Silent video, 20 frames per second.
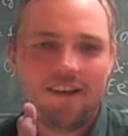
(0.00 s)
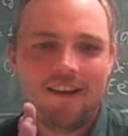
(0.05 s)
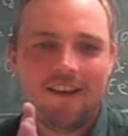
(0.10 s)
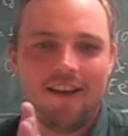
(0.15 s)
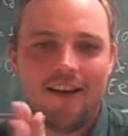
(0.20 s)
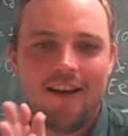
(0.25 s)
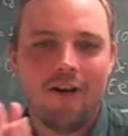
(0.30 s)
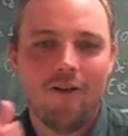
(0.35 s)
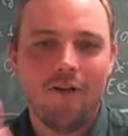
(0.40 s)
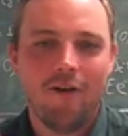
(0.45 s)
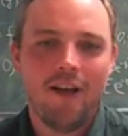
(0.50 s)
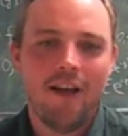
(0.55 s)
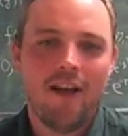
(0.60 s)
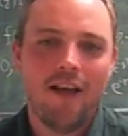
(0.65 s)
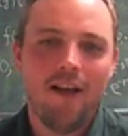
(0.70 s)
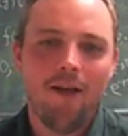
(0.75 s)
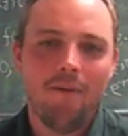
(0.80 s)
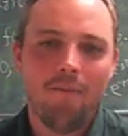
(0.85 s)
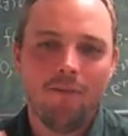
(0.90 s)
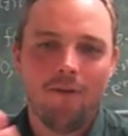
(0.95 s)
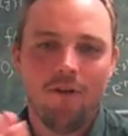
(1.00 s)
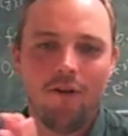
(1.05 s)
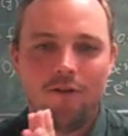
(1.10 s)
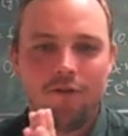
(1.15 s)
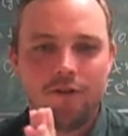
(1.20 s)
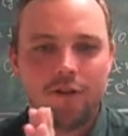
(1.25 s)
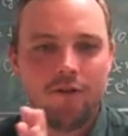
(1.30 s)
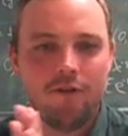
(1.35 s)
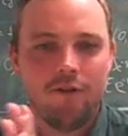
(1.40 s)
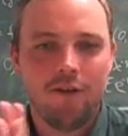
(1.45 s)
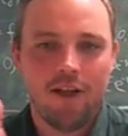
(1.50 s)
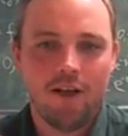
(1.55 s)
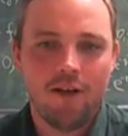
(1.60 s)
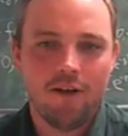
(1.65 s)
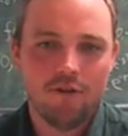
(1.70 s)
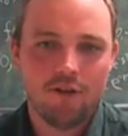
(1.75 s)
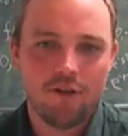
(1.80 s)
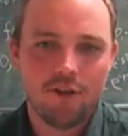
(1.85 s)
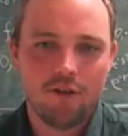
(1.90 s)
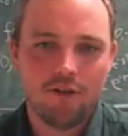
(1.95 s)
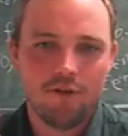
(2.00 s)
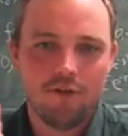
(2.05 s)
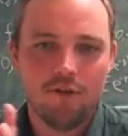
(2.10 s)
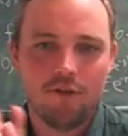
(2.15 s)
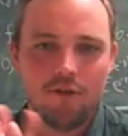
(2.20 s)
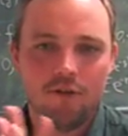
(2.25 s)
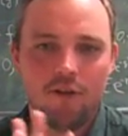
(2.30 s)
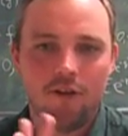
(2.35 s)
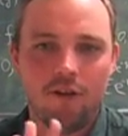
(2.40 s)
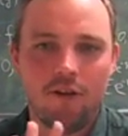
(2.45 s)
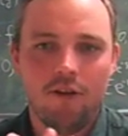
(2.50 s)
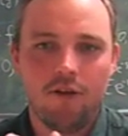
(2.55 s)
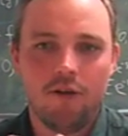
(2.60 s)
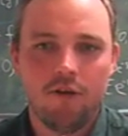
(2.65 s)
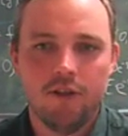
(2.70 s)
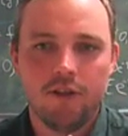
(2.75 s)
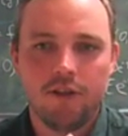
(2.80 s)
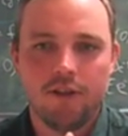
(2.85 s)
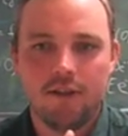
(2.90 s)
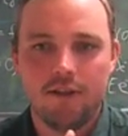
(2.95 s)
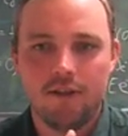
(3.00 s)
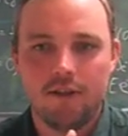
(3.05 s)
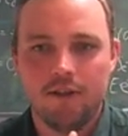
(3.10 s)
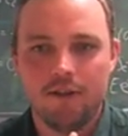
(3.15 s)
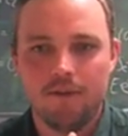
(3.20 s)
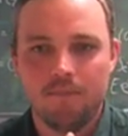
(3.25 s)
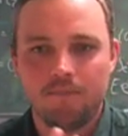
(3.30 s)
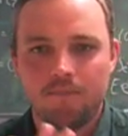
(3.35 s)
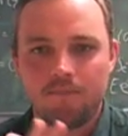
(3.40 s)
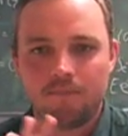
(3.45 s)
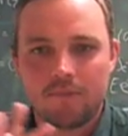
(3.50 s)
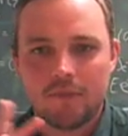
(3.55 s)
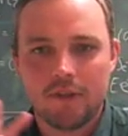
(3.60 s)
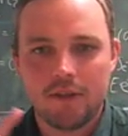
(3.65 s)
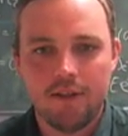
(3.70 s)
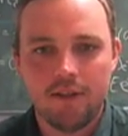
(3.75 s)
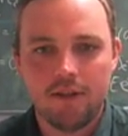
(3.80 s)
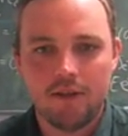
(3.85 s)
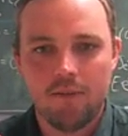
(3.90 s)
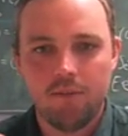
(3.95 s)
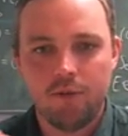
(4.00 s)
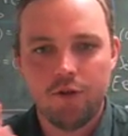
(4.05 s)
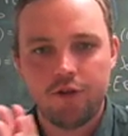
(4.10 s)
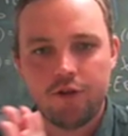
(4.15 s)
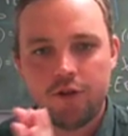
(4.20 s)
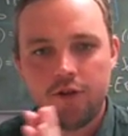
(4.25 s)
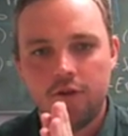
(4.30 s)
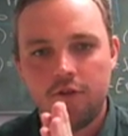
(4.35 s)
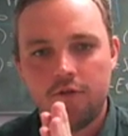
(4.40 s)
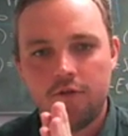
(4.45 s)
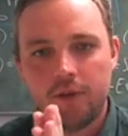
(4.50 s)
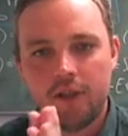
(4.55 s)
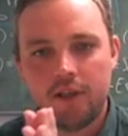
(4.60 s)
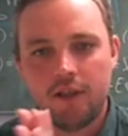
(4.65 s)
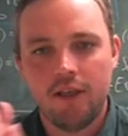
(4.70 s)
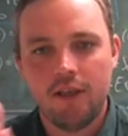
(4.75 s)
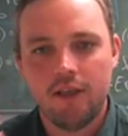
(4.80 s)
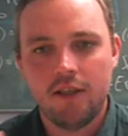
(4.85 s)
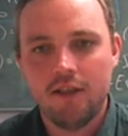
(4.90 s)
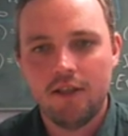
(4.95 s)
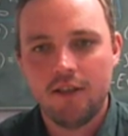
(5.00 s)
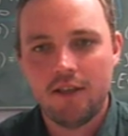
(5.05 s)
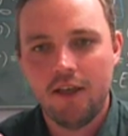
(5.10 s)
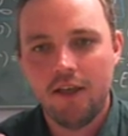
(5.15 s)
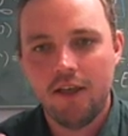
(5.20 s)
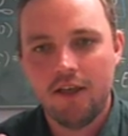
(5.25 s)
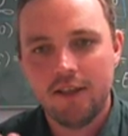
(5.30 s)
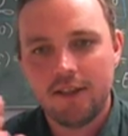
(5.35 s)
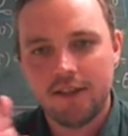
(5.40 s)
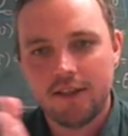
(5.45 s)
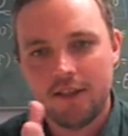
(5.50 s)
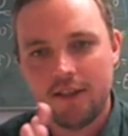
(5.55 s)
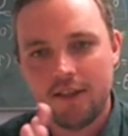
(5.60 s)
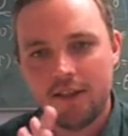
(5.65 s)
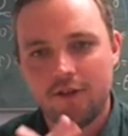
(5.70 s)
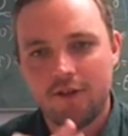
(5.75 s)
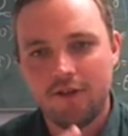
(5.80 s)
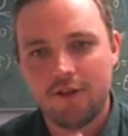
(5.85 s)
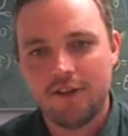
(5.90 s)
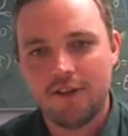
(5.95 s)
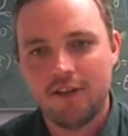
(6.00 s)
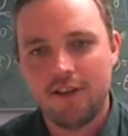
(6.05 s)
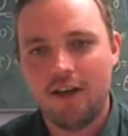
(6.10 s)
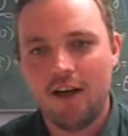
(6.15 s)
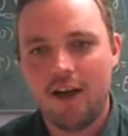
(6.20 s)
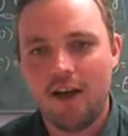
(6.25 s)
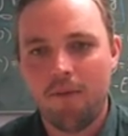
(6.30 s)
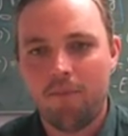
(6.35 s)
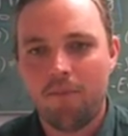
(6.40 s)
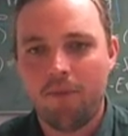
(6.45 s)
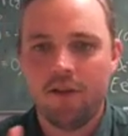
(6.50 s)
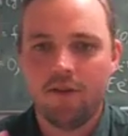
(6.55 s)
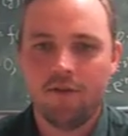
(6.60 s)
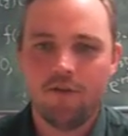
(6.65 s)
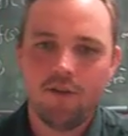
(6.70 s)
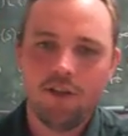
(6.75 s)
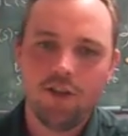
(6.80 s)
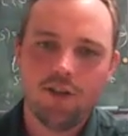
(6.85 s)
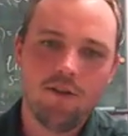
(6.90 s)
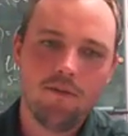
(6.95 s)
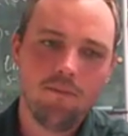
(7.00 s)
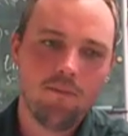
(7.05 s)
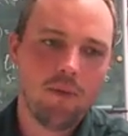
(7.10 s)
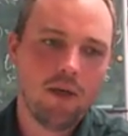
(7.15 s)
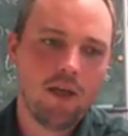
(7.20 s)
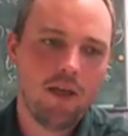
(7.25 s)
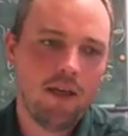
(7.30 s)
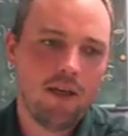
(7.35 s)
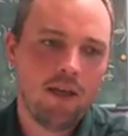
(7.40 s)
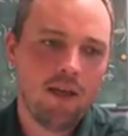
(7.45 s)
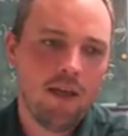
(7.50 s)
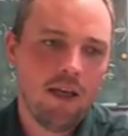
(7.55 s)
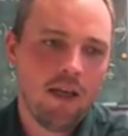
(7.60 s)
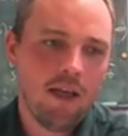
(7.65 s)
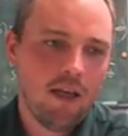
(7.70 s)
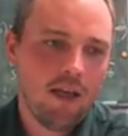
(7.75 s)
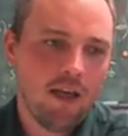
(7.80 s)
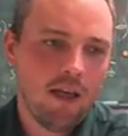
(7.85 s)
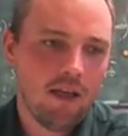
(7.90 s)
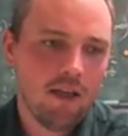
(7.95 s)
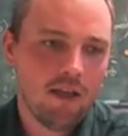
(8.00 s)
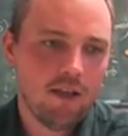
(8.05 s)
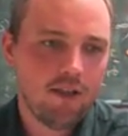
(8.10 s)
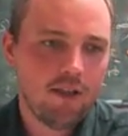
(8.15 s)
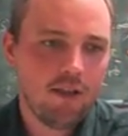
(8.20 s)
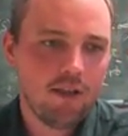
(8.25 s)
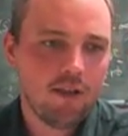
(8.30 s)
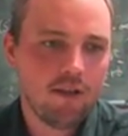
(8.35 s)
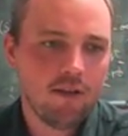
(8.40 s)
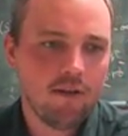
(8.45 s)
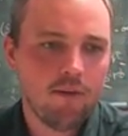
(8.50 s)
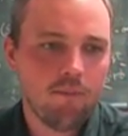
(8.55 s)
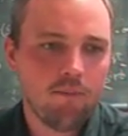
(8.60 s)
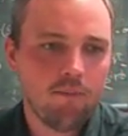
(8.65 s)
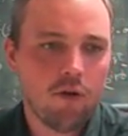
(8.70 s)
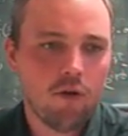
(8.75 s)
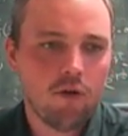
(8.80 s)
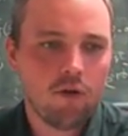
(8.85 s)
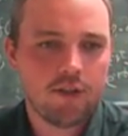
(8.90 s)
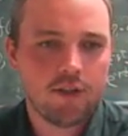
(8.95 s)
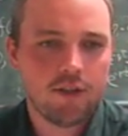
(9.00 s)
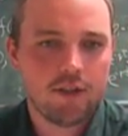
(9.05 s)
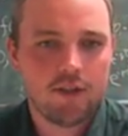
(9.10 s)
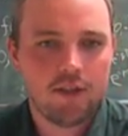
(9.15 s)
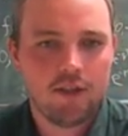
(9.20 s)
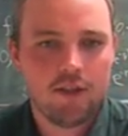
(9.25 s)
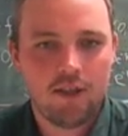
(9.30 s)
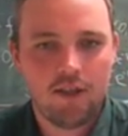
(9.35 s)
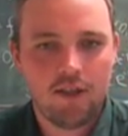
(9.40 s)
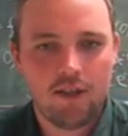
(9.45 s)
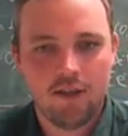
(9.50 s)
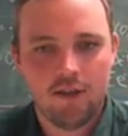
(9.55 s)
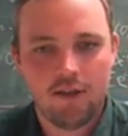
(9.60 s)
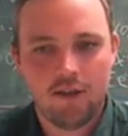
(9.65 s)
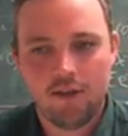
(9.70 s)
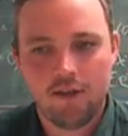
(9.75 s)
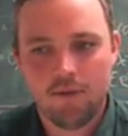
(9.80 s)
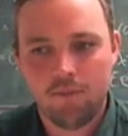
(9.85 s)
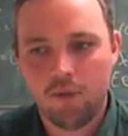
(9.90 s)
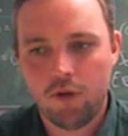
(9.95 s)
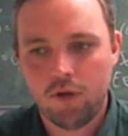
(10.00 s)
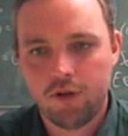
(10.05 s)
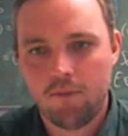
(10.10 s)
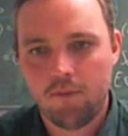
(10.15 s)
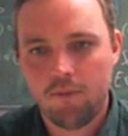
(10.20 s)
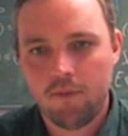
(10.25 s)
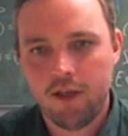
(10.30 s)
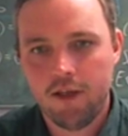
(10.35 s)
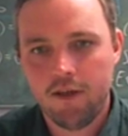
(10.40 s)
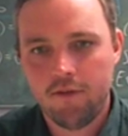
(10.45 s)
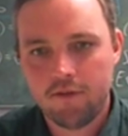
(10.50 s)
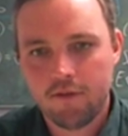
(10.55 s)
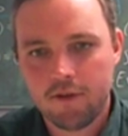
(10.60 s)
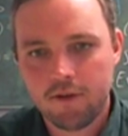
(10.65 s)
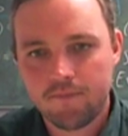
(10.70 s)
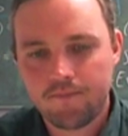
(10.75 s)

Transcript: Our app also allows to load distribution of protected areas across the Alpine region by ticking the box in the bottom left.